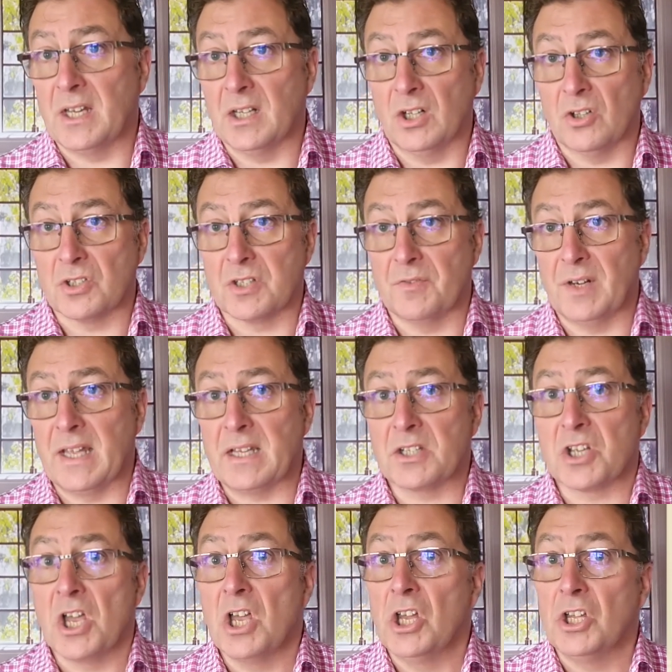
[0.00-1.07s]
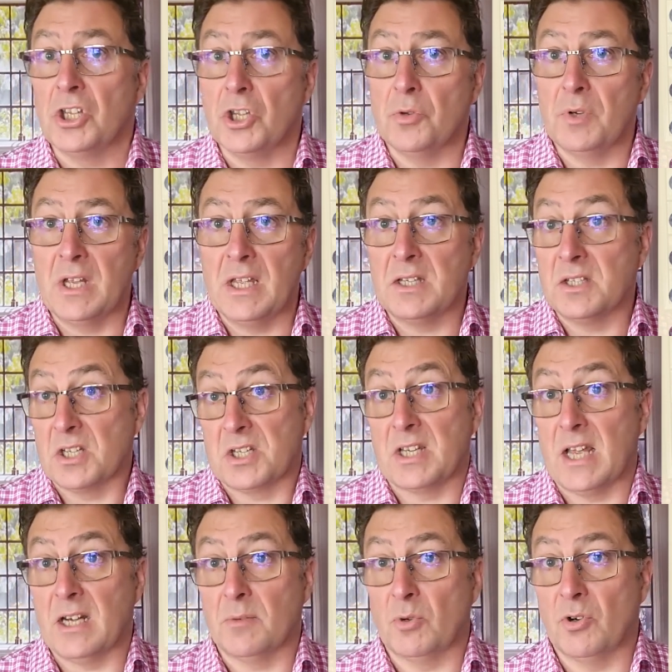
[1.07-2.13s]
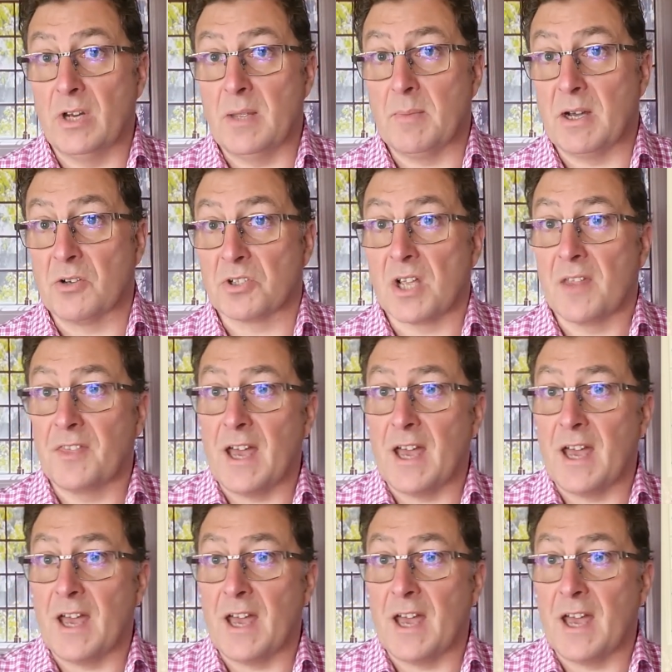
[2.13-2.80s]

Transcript: and lots of links, you need to send more emails.